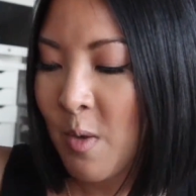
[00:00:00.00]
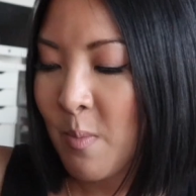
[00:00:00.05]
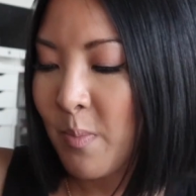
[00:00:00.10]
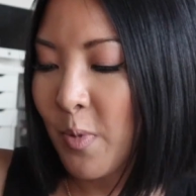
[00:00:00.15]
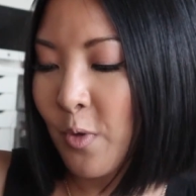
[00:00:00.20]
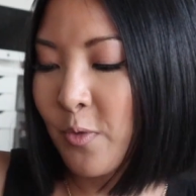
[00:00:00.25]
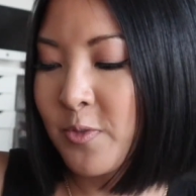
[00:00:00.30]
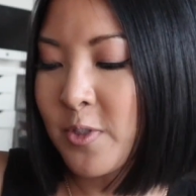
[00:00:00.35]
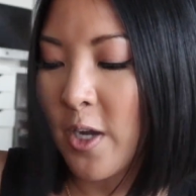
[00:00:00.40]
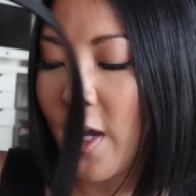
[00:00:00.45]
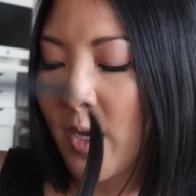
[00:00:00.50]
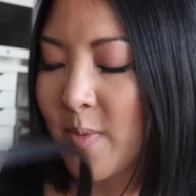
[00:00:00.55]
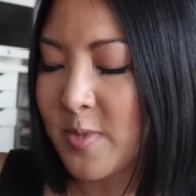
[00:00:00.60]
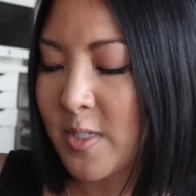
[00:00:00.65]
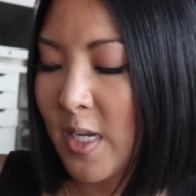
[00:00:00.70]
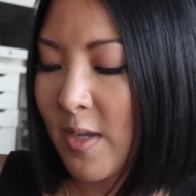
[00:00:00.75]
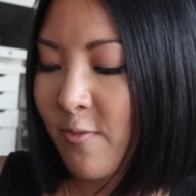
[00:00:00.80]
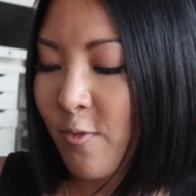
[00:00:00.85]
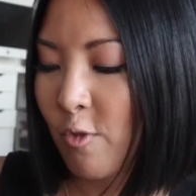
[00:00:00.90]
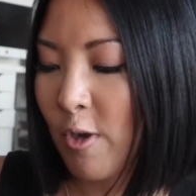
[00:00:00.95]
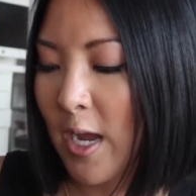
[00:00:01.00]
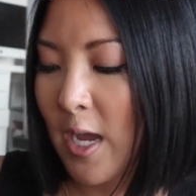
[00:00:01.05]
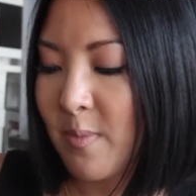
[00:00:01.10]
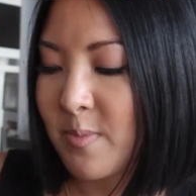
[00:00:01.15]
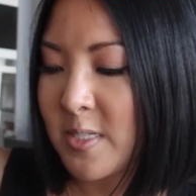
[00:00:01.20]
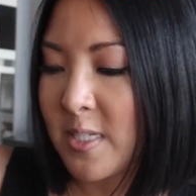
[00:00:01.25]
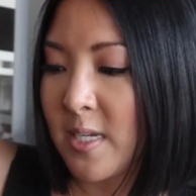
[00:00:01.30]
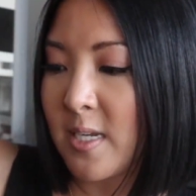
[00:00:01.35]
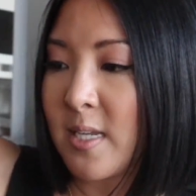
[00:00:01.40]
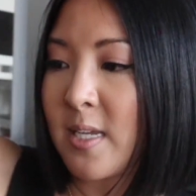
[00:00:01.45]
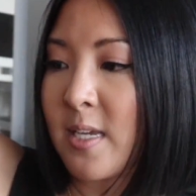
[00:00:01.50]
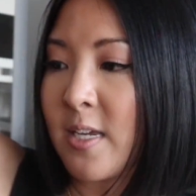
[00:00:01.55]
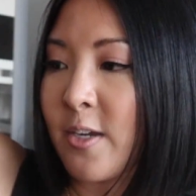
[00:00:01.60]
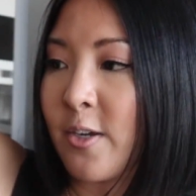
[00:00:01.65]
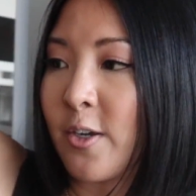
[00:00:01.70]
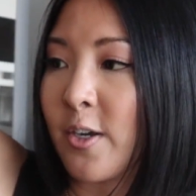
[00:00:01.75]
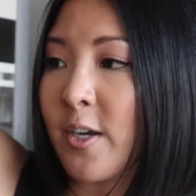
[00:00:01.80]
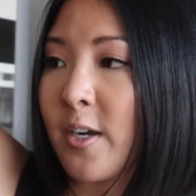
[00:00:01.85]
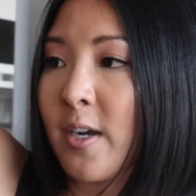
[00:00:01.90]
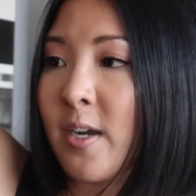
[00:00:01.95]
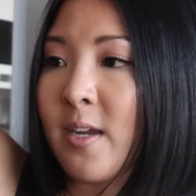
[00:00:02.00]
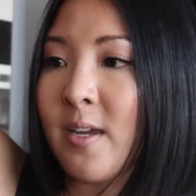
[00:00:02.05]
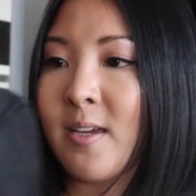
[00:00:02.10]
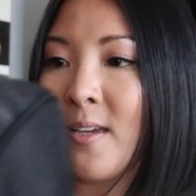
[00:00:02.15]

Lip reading: both times that I've grabbed it here,